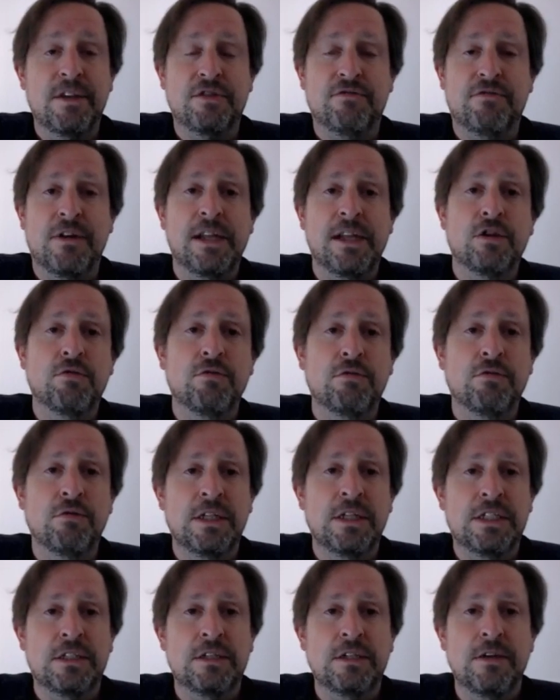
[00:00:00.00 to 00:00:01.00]
Israellycool
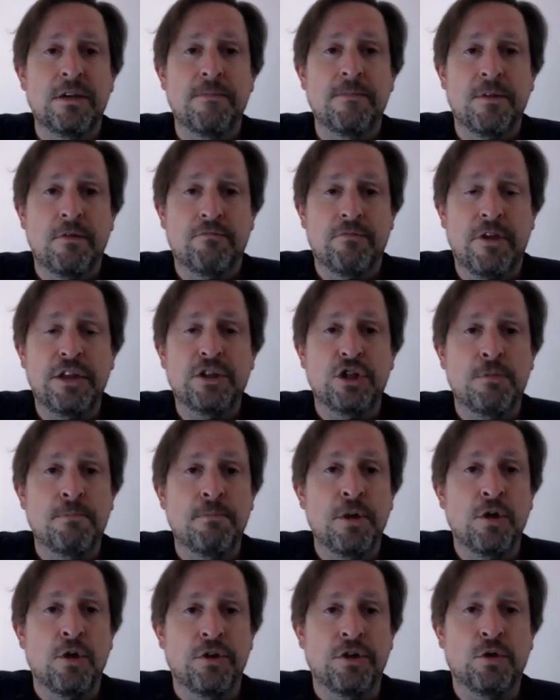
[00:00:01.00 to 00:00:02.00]
is reaching
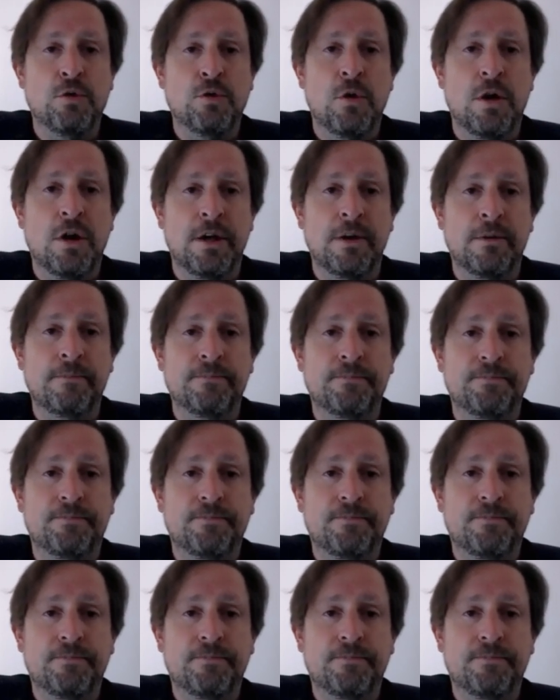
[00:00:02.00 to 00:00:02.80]
beyond the choir.